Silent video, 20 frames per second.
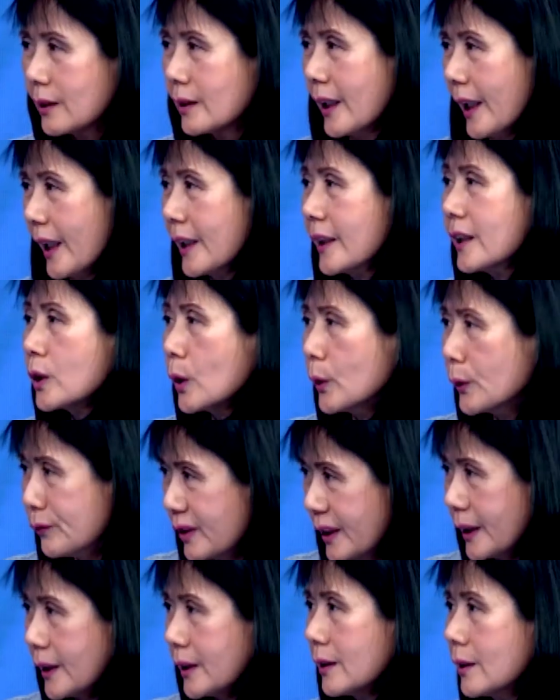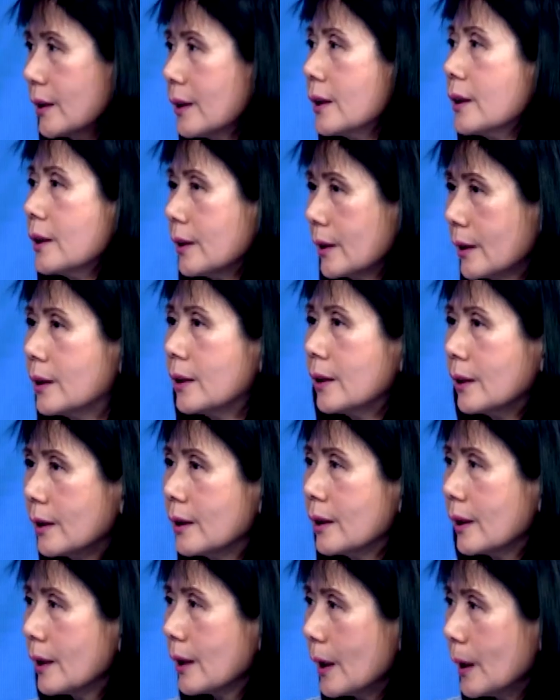I guess, I mean, what, what, what, what are
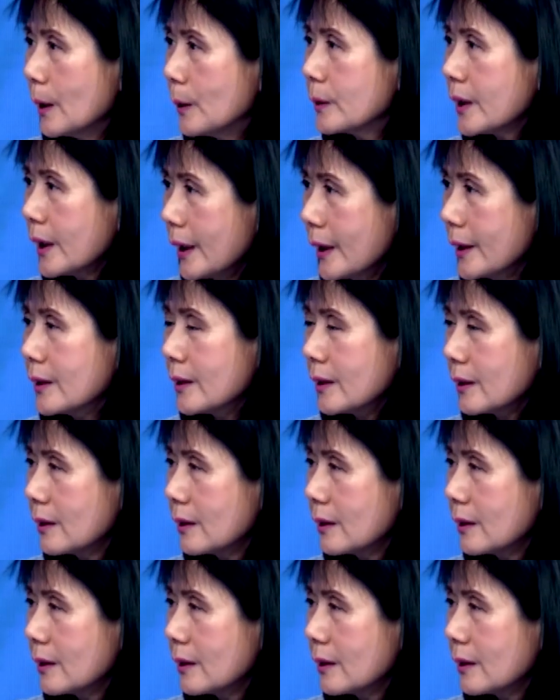you relying okay.